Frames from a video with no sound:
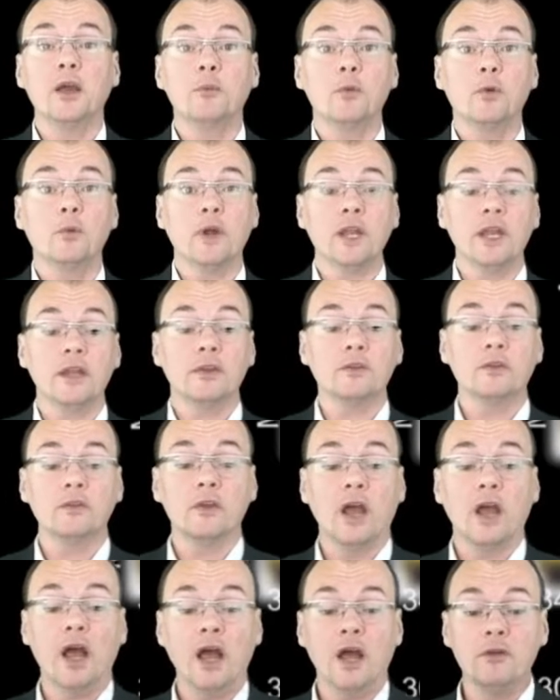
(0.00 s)
but when it's
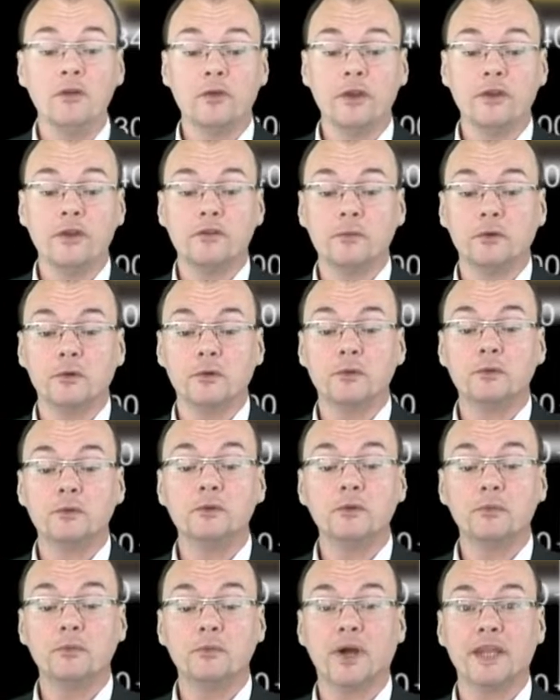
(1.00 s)
unreachable
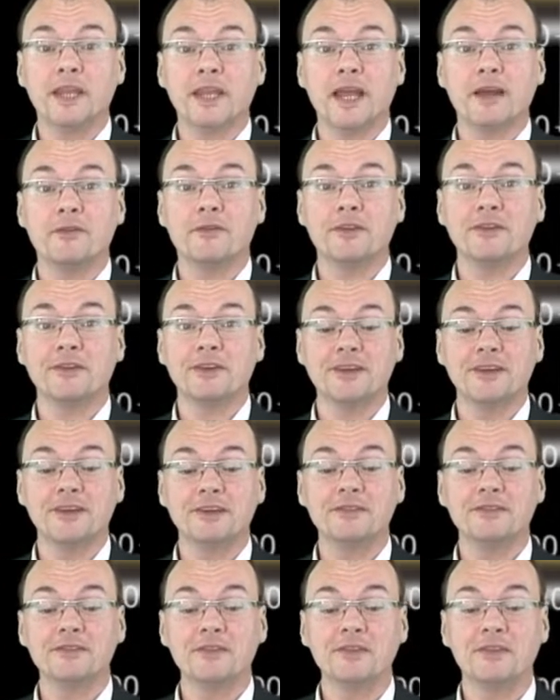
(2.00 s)
by the
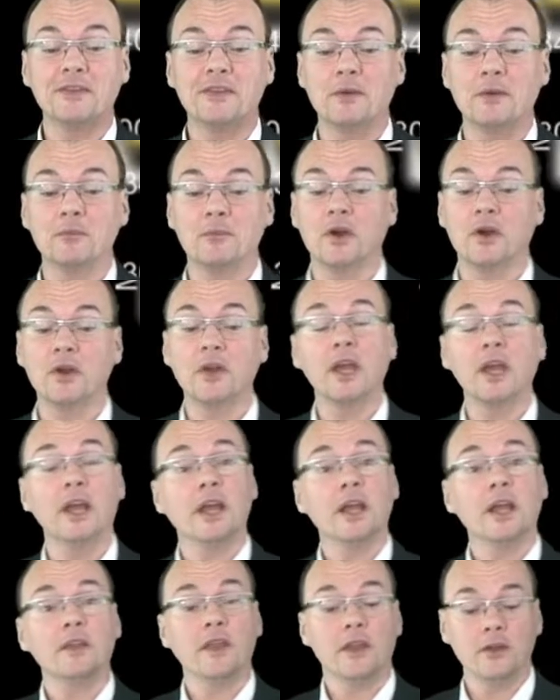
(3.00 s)
avatar, that mug,
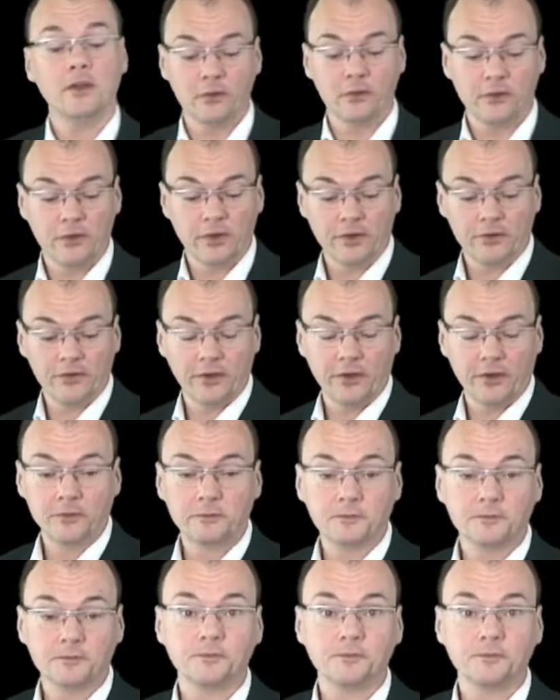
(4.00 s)
they're not doing so.